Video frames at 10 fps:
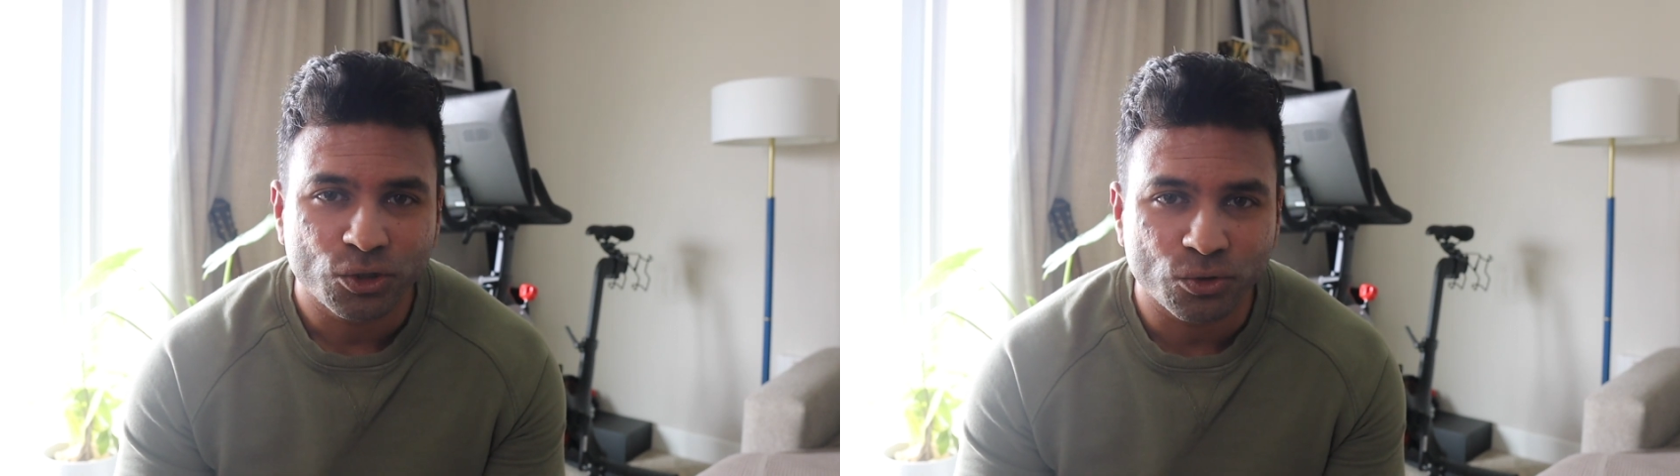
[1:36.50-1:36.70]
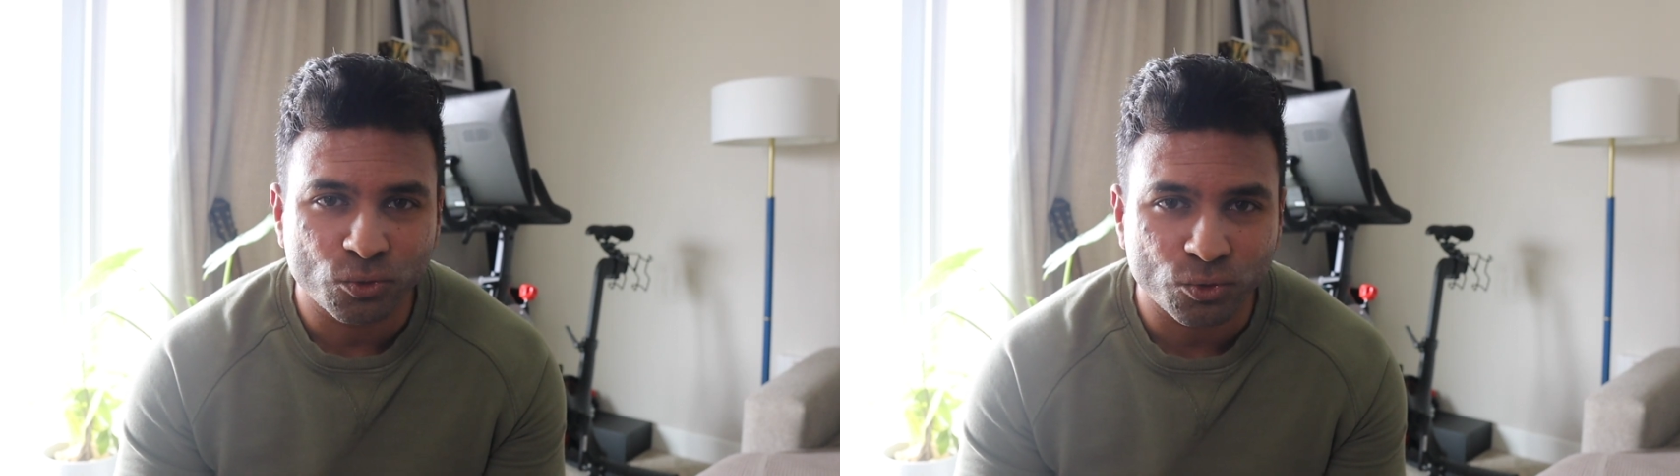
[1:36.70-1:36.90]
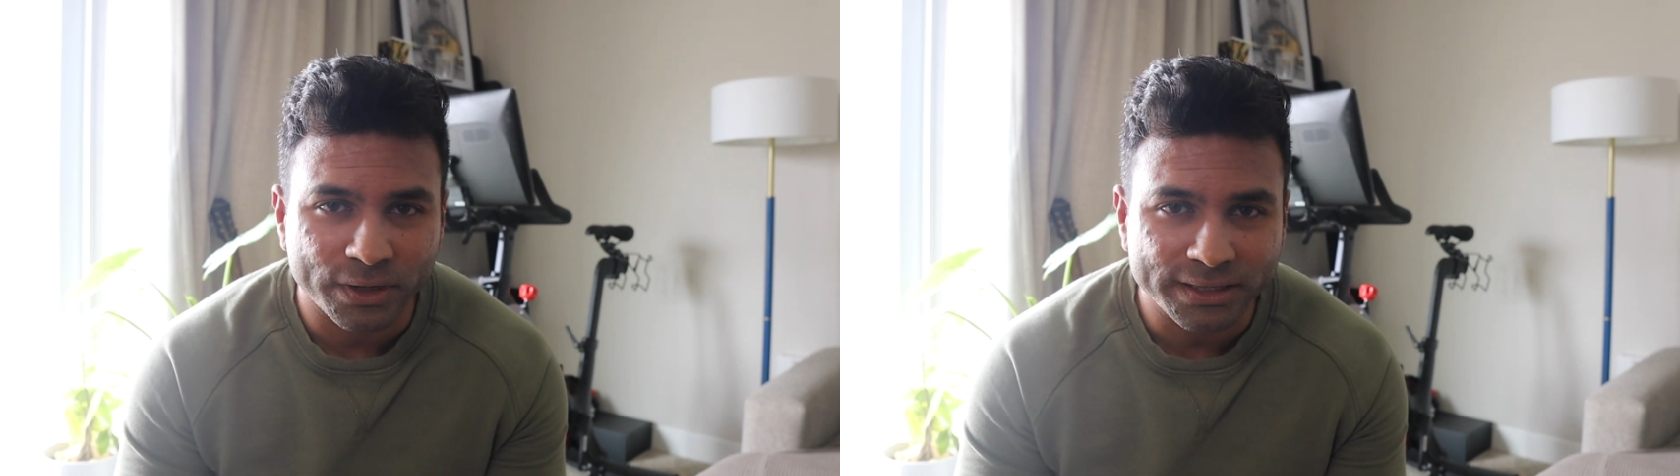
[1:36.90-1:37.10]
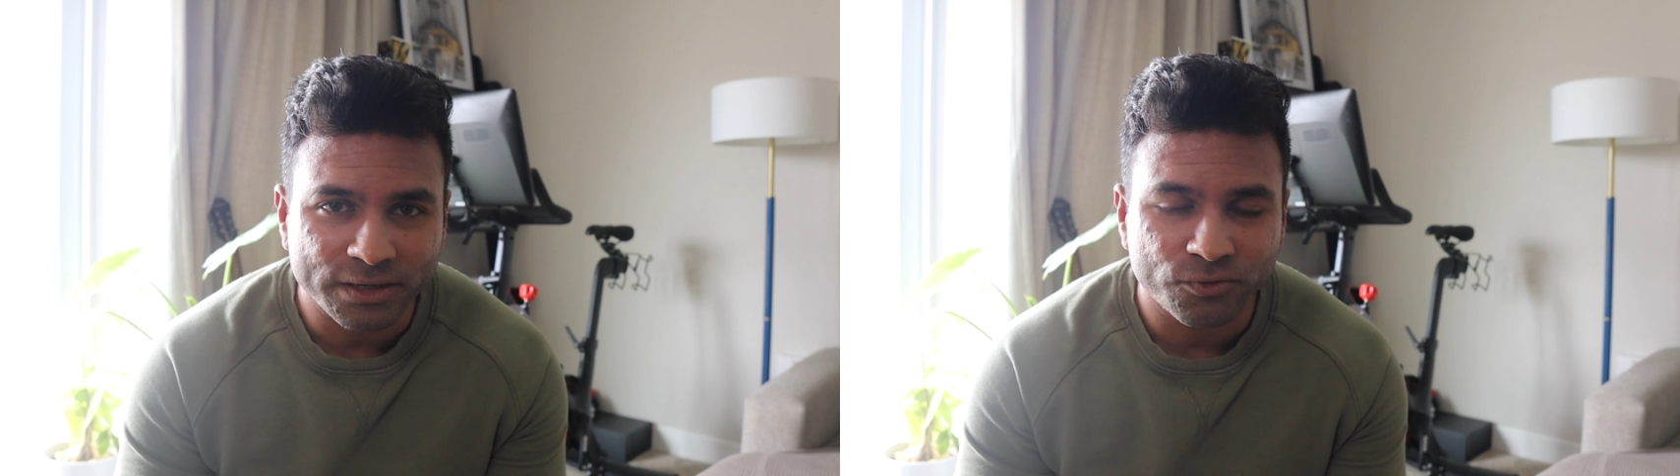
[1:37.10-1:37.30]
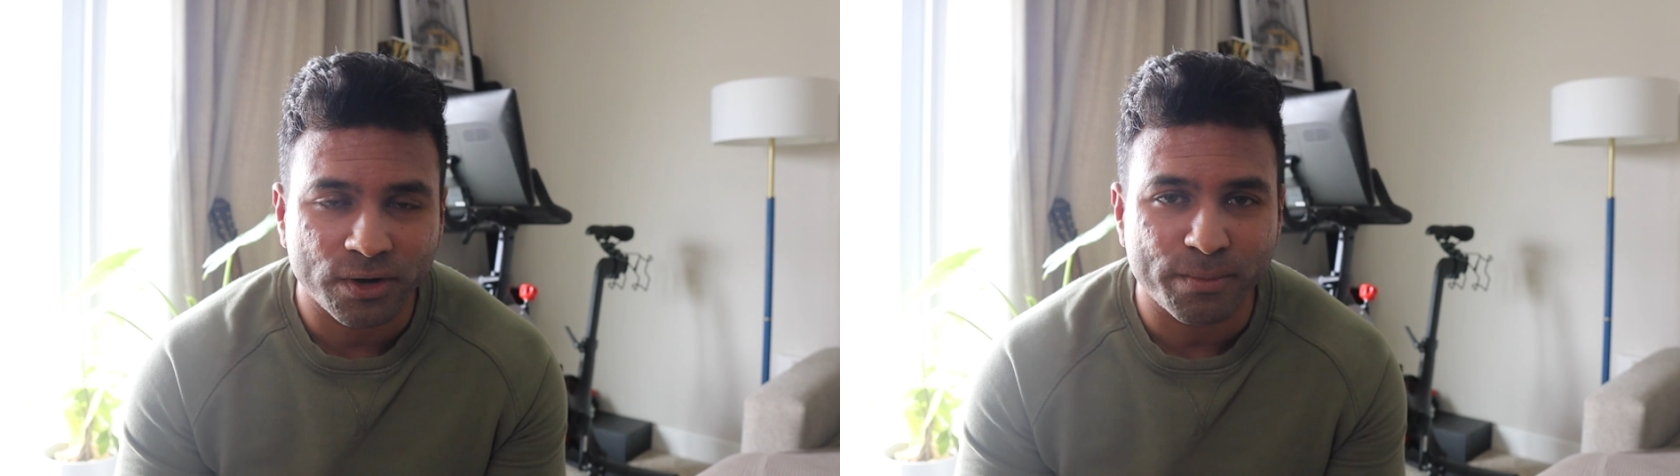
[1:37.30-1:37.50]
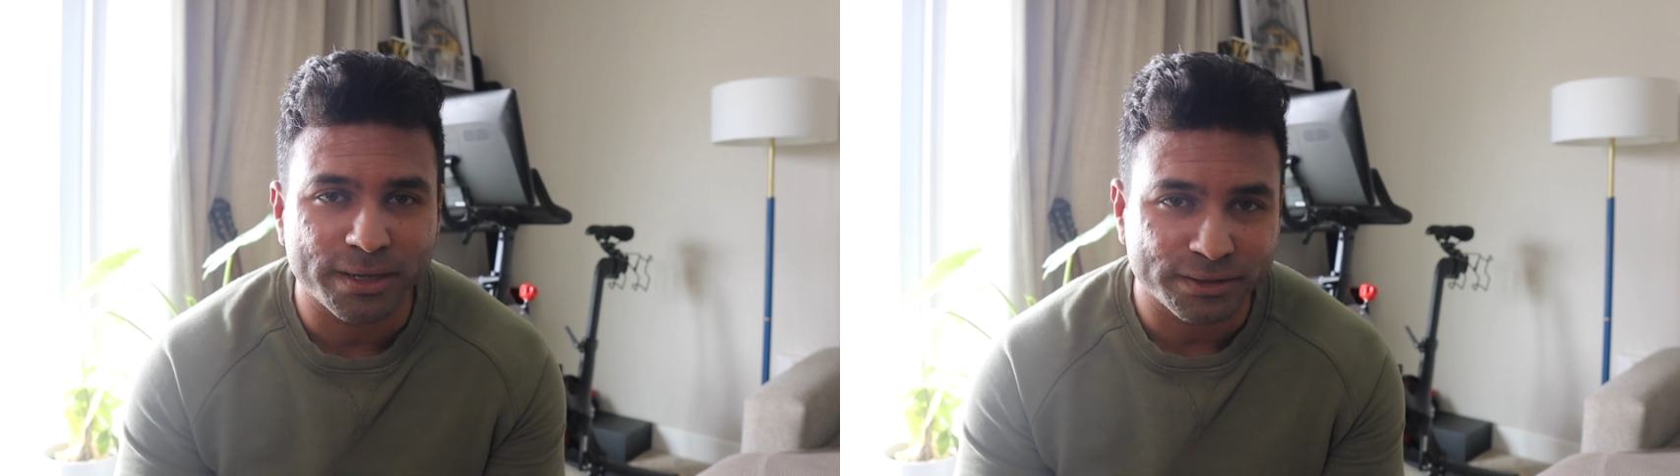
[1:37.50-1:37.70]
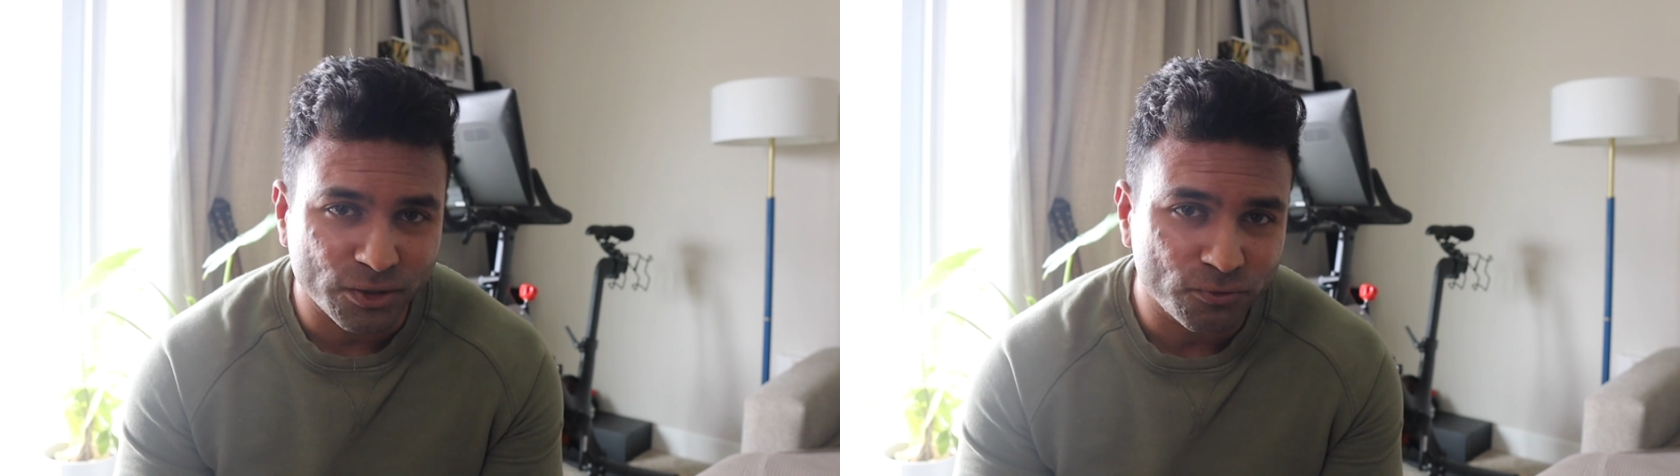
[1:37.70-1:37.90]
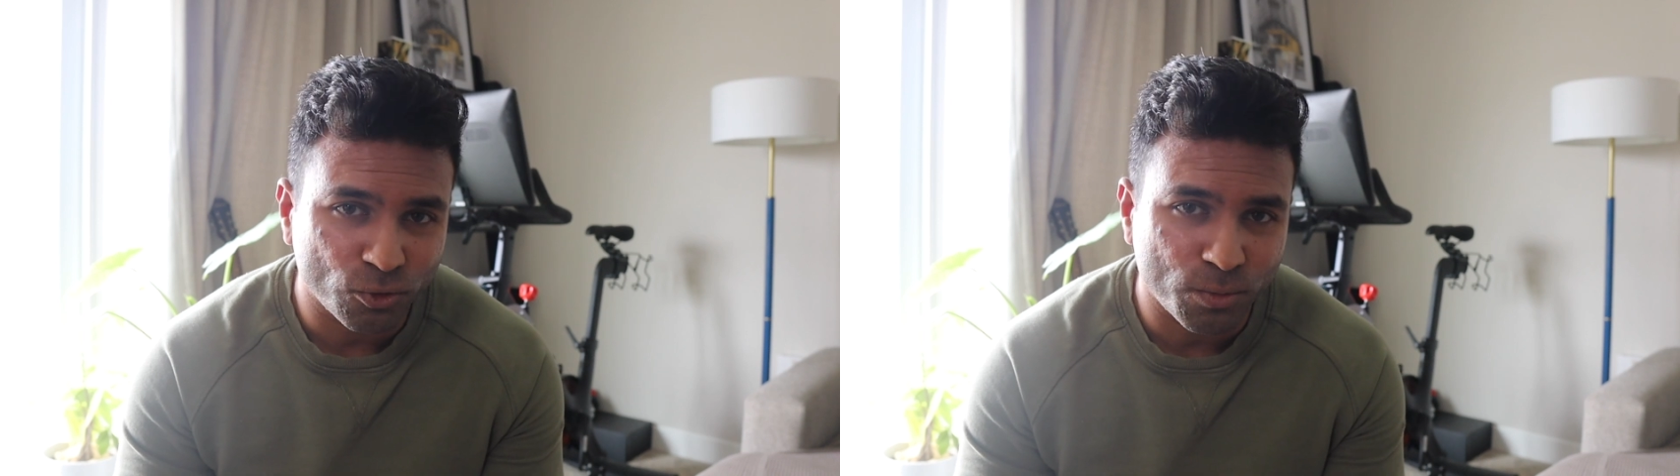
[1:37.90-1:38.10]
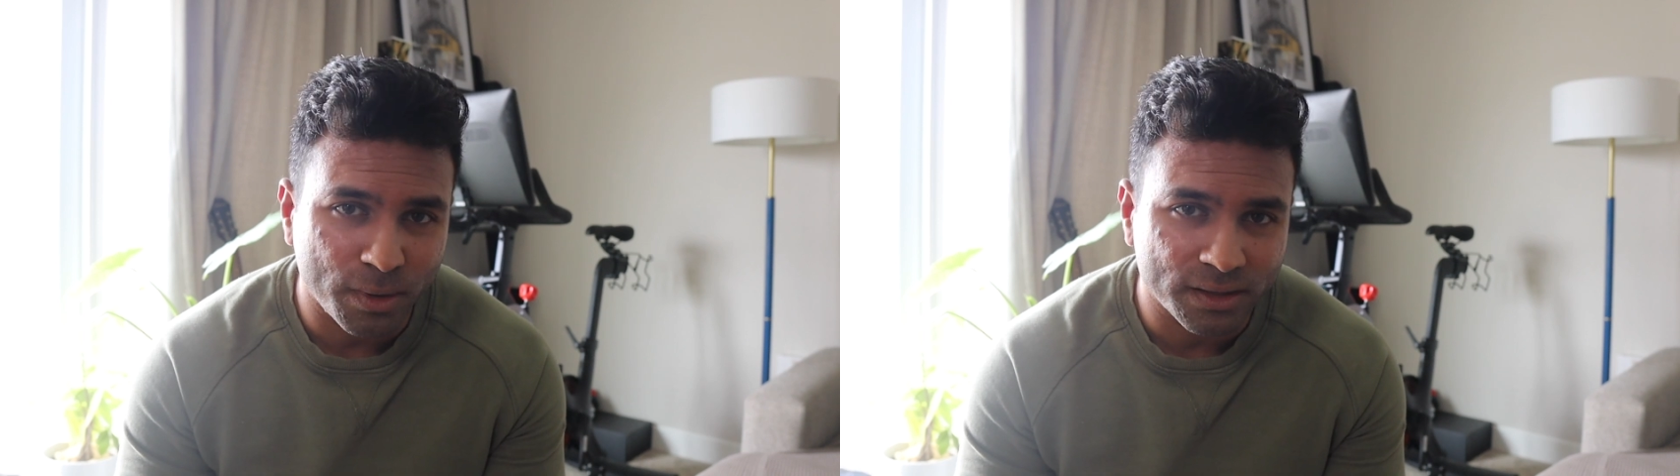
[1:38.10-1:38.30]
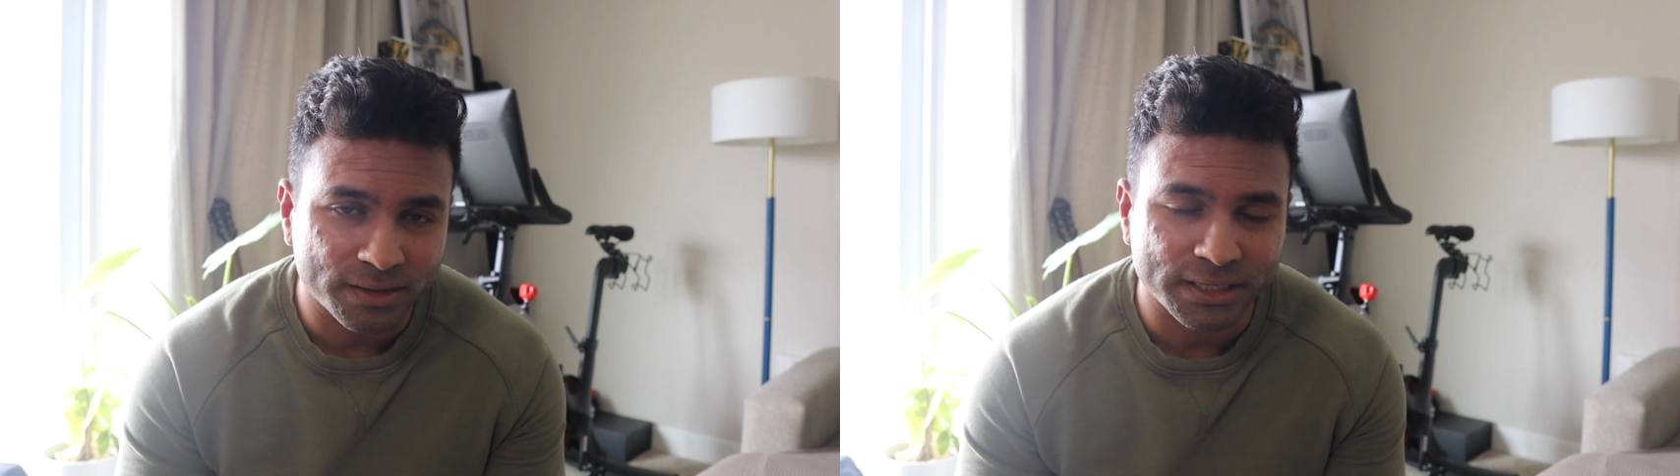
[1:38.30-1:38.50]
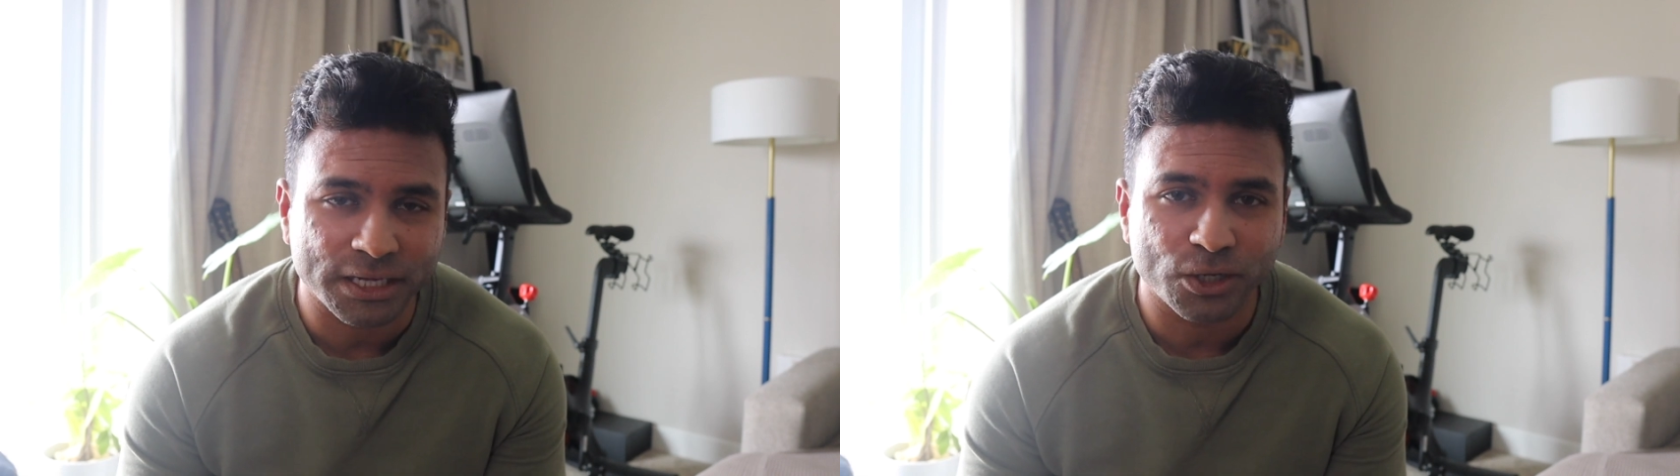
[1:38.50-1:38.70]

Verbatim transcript: to run it from my third floor balcony